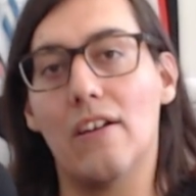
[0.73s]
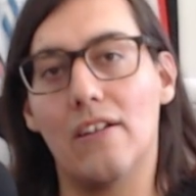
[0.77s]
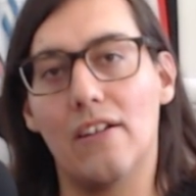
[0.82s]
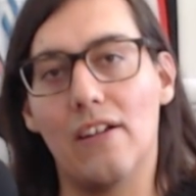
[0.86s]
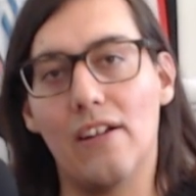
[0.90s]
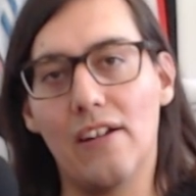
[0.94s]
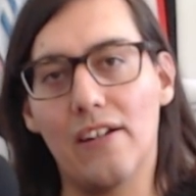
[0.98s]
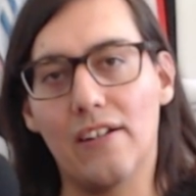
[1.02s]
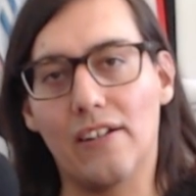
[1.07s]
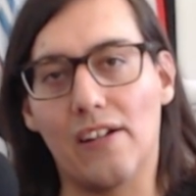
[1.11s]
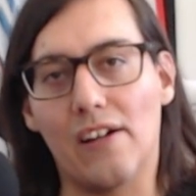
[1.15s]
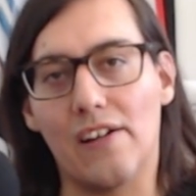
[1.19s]

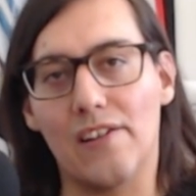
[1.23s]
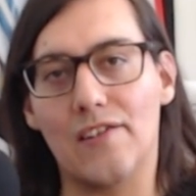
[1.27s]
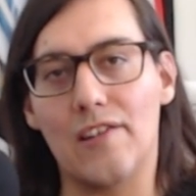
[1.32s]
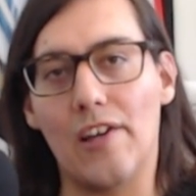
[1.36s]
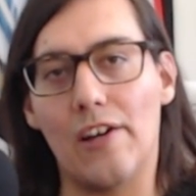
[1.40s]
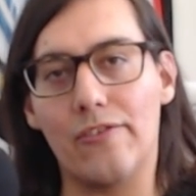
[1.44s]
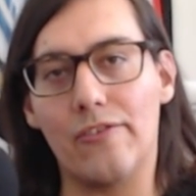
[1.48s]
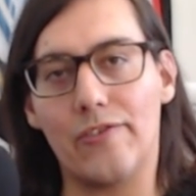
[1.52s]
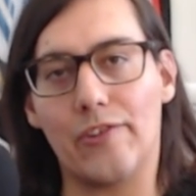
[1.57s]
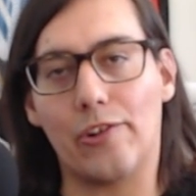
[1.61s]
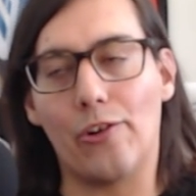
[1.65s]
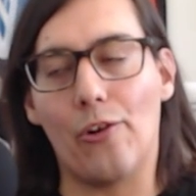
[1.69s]
Hey guys,
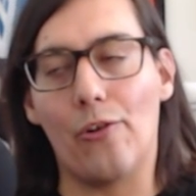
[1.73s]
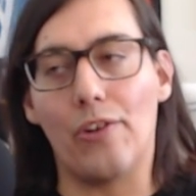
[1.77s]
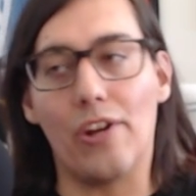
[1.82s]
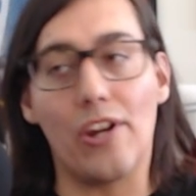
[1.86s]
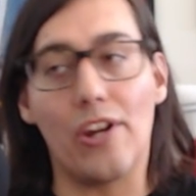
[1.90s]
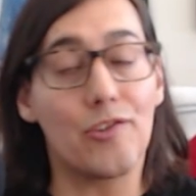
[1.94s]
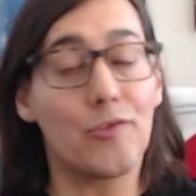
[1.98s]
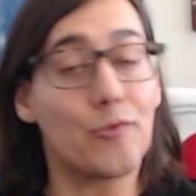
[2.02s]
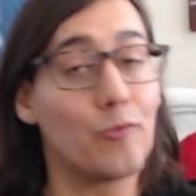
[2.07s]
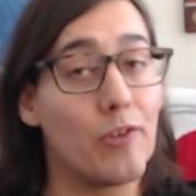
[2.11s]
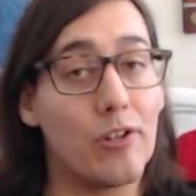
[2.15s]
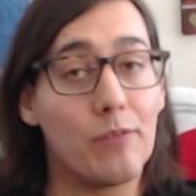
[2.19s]
how's it going? I
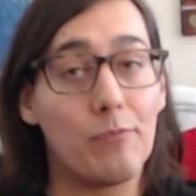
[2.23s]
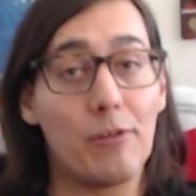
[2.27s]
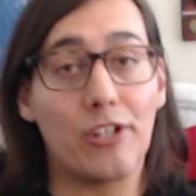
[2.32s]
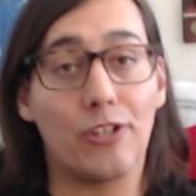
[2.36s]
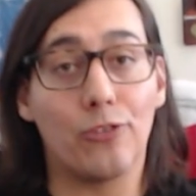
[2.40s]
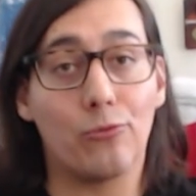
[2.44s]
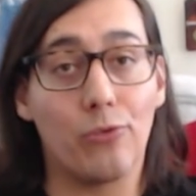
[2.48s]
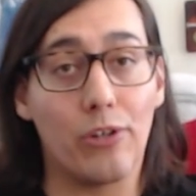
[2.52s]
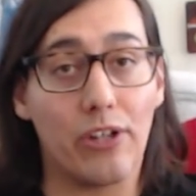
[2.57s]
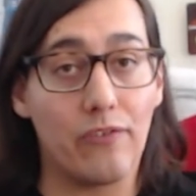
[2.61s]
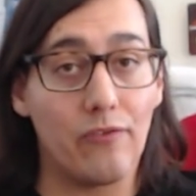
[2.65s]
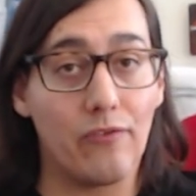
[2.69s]
just want to make a
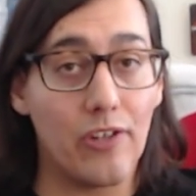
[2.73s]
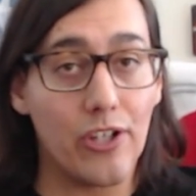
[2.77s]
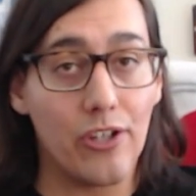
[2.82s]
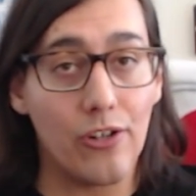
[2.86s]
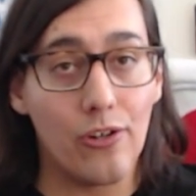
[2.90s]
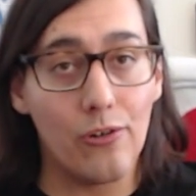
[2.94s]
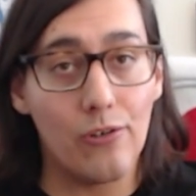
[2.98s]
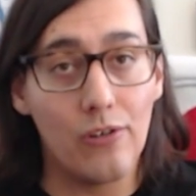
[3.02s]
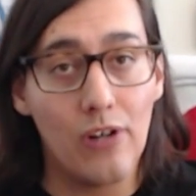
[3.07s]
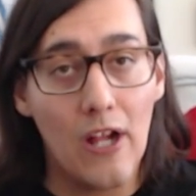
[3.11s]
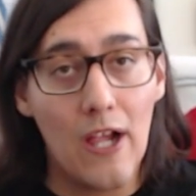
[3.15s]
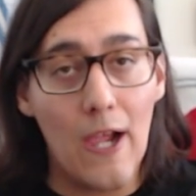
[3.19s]
quick
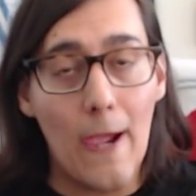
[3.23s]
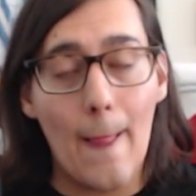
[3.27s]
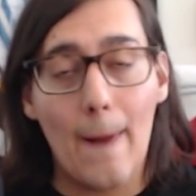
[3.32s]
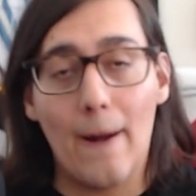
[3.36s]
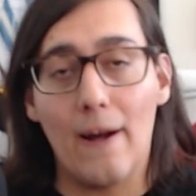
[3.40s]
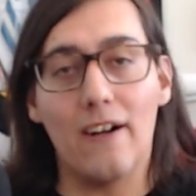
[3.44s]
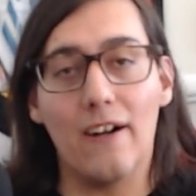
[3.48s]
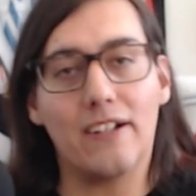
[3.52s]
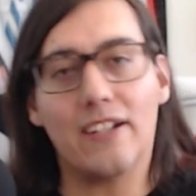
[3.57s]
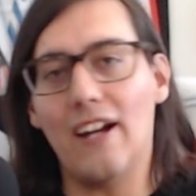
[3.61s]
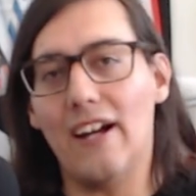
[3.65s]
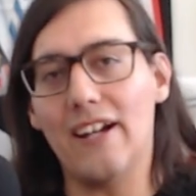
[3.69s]
video,
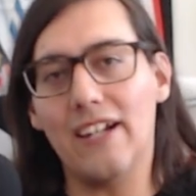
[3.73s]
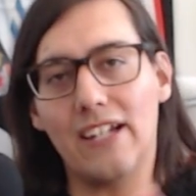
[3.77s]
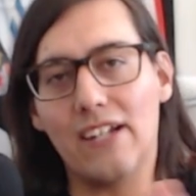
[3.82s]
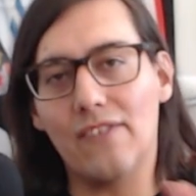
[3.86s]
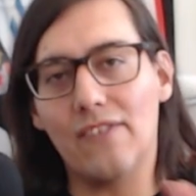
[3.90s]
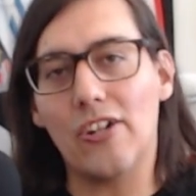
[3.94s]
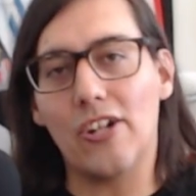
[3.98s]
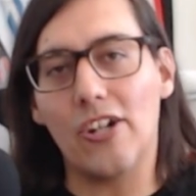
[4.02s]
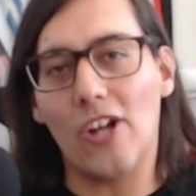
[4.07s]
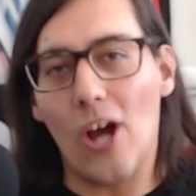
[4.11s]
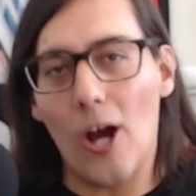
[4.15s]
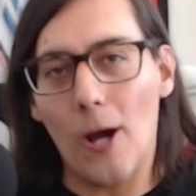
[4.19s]
uh, kind of
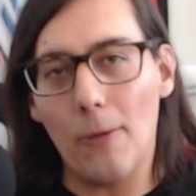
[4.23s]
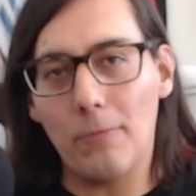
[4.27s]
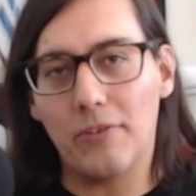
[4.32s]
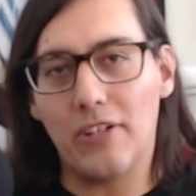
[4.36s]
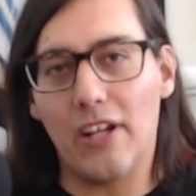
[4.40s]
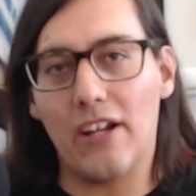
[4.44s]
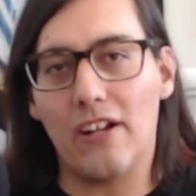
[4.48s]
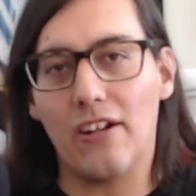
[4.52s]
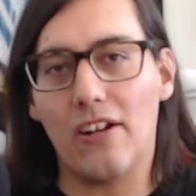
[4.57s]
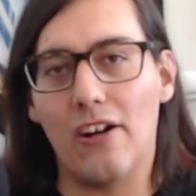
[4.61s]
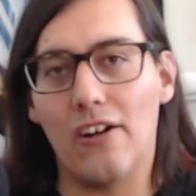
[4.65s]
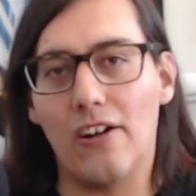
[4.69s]
giving an
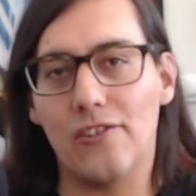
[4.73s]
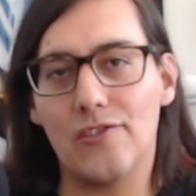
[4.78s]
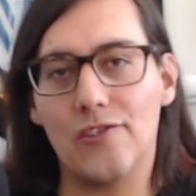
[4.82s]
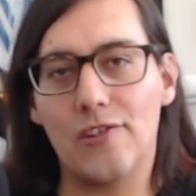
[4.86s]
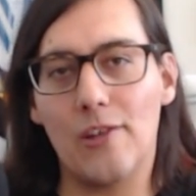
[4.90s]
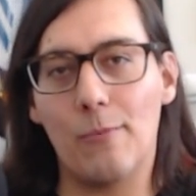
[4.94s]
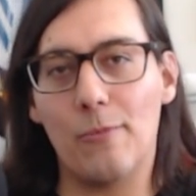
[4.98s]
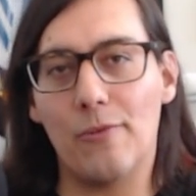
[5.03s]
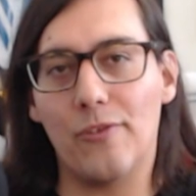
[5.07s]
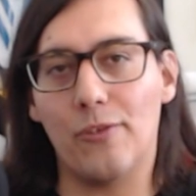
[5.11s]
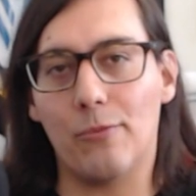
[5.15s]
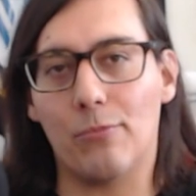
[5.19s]
update on
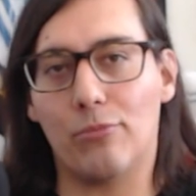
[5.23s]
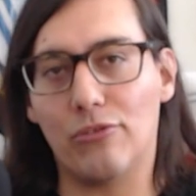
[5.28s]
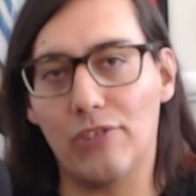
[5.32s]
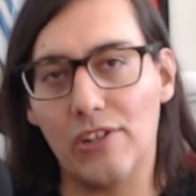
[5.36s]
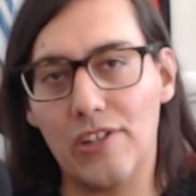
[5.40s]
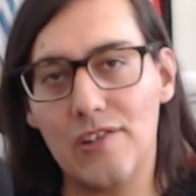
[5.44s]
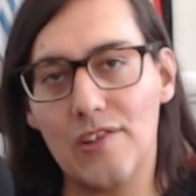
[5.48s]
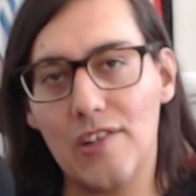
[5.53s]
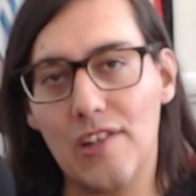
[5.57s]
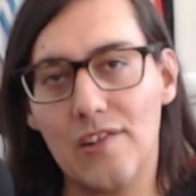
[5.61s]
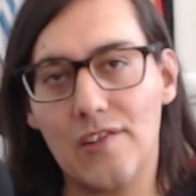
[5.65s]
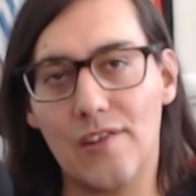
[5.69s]
some of the
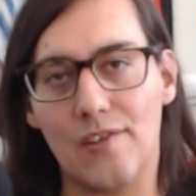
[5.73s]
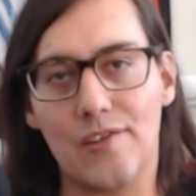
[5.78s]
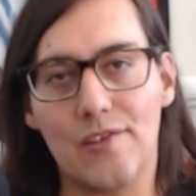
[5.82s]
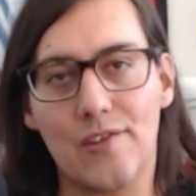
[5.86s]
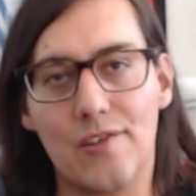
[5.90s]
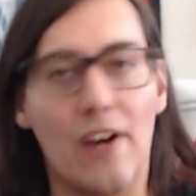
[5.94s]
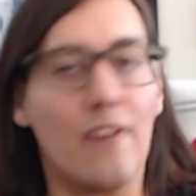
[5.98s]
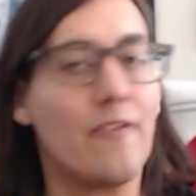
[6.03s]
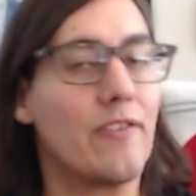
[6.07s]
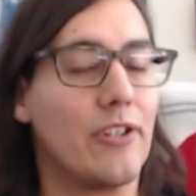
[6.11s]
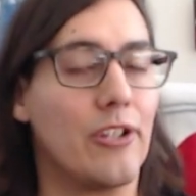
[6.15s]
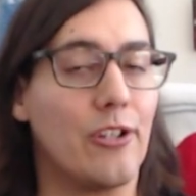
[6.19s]
preseason
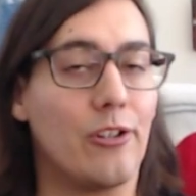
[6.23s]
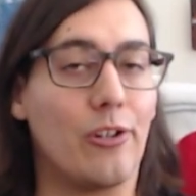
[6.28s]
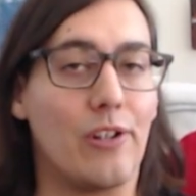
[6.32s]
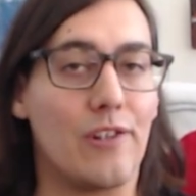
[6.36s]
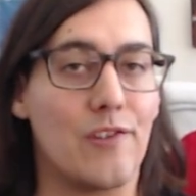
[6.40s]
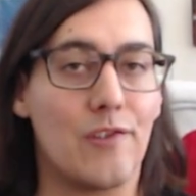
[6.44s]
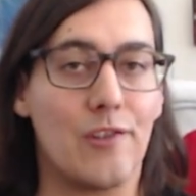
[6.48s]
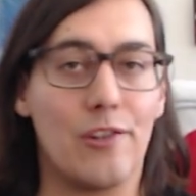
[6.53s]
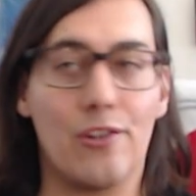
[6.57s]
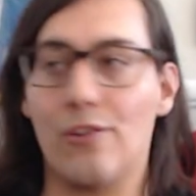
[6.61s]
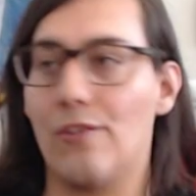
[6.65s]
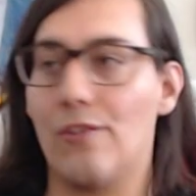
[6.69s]
stuff that you're going to
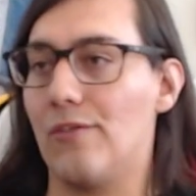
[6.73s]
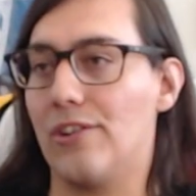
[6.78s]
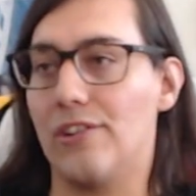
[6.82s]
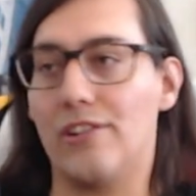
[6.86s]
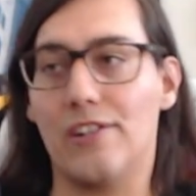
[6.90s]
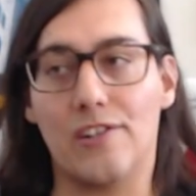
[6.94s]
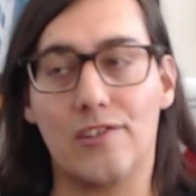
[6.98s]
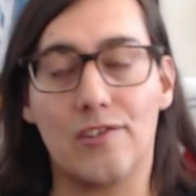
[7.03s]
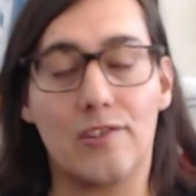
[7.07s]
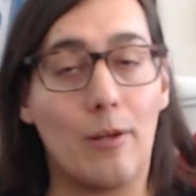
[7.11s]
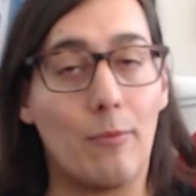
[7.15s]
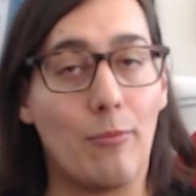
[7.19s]
see over the
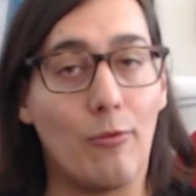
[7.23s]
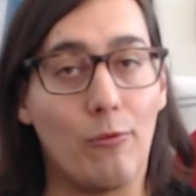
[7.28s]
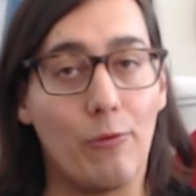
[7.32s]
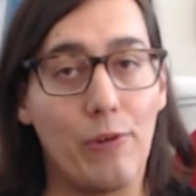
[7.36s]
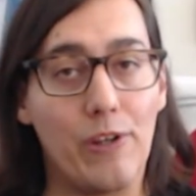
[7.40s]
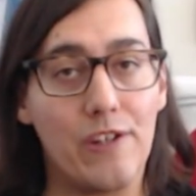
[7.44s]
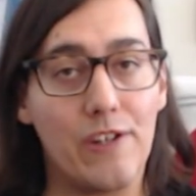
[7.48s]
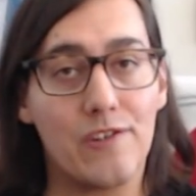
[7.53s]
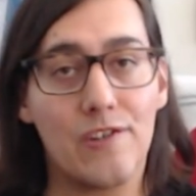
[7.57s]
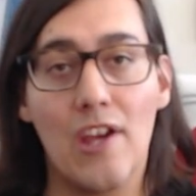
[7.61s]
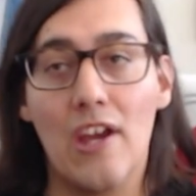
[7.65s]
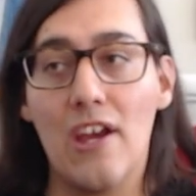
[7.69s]
next couple
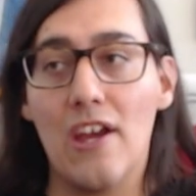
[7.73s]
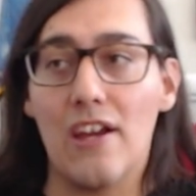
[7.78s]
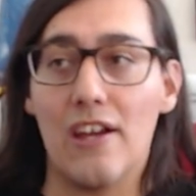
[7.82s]
weeks,